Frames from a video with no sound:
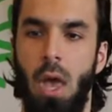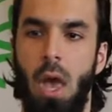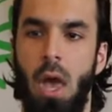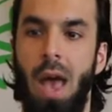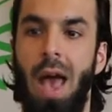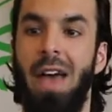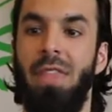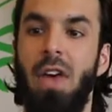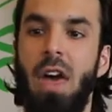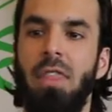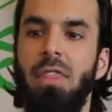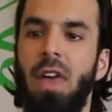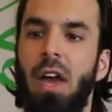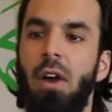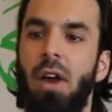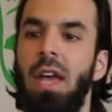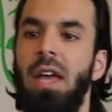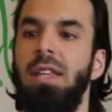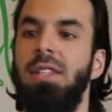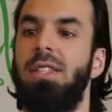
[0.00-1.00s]
And then
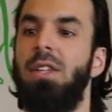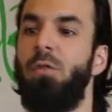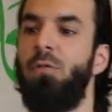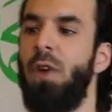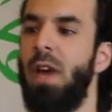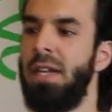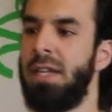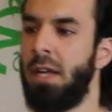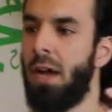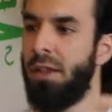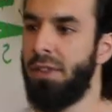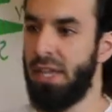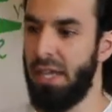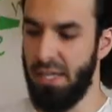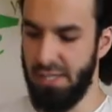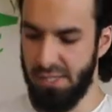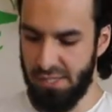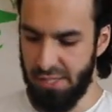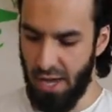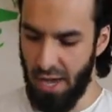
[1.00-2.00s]
there is defending on the
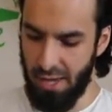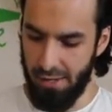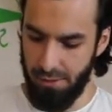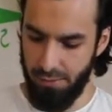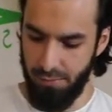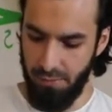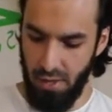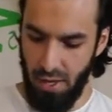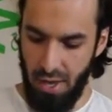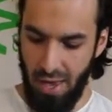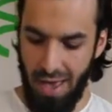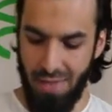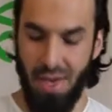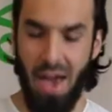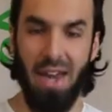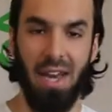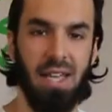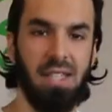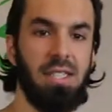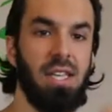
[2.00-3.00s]
inside, and
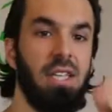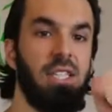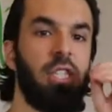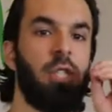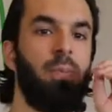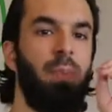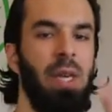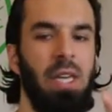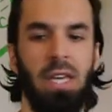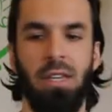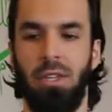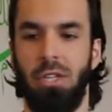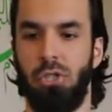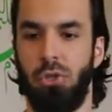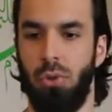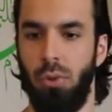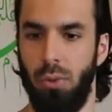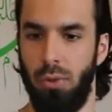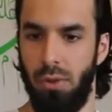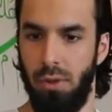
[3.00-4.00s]
that is speaking the
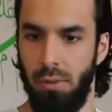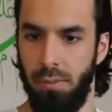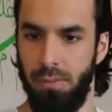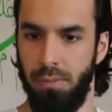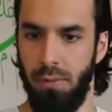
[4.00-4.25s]
truth.